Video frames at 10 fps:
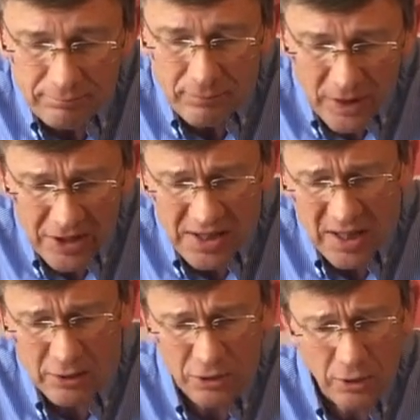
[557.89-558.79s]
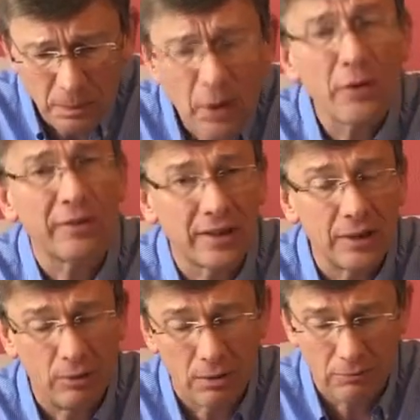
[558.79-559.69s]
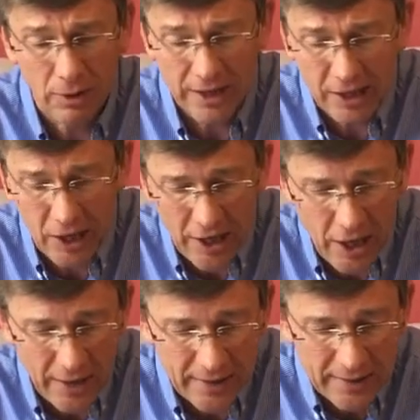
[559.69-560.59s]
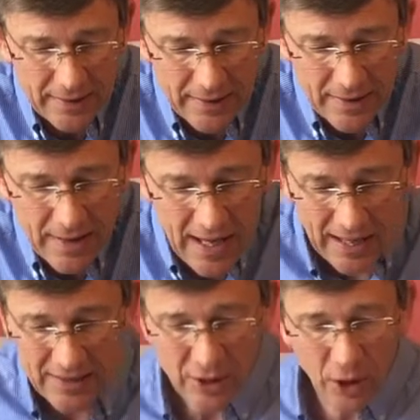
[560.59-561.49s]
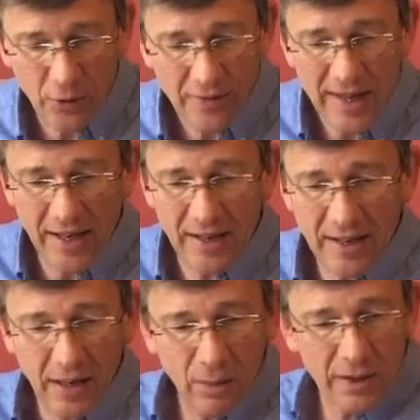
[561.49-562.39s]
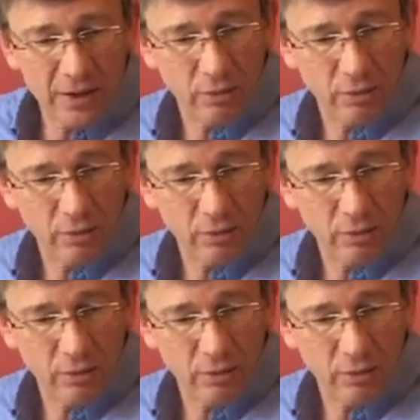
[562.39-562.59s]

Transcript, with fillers: because he understood perfectly what, what had gone on. And so then I want to